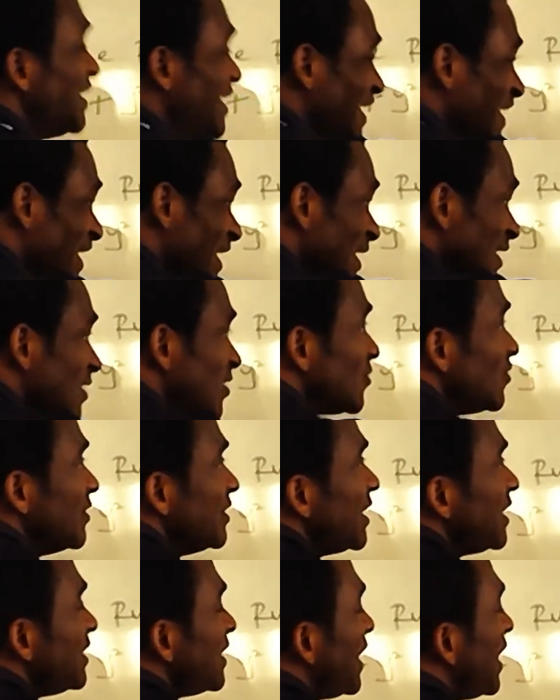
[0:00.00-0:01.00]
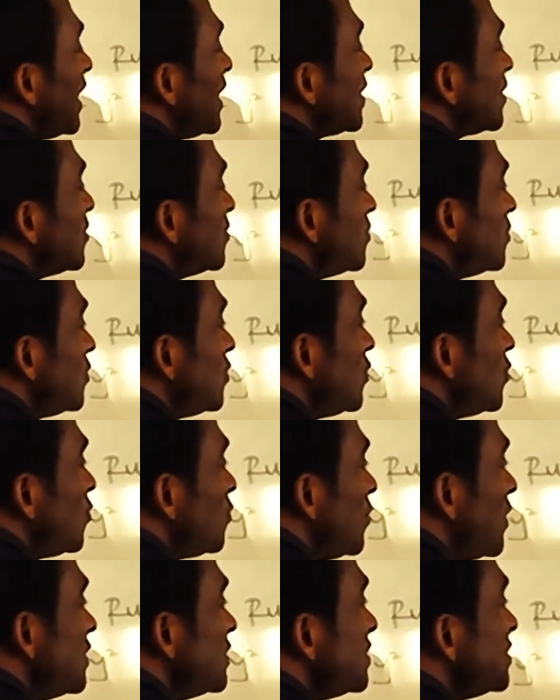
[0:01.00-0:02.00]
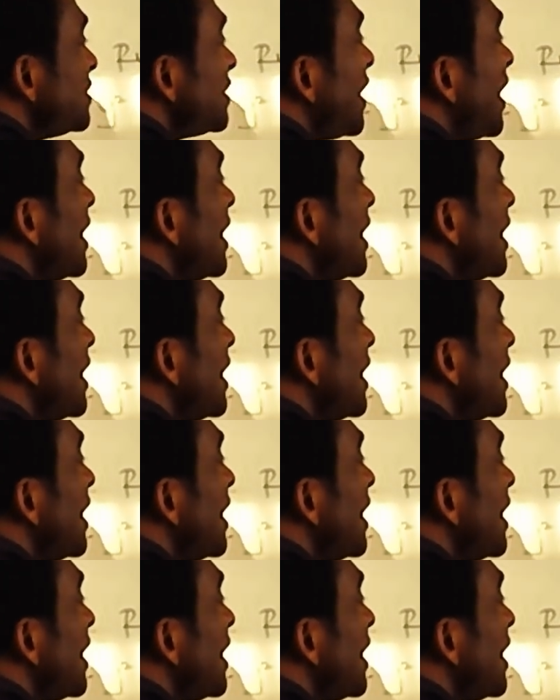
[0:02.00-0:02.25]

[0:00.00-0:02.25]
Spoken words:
the included angle, which is